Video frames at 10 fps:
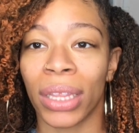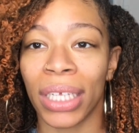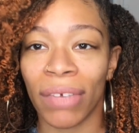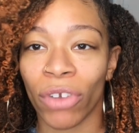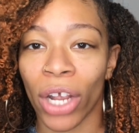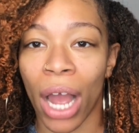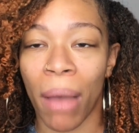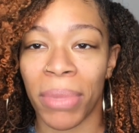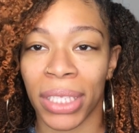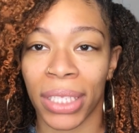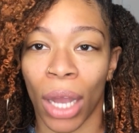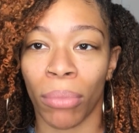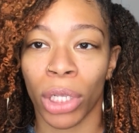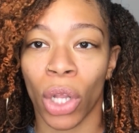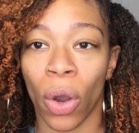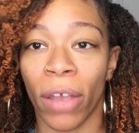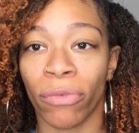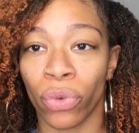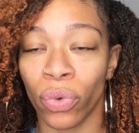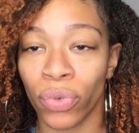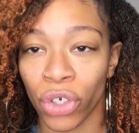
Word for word: Leave your comments down below if you've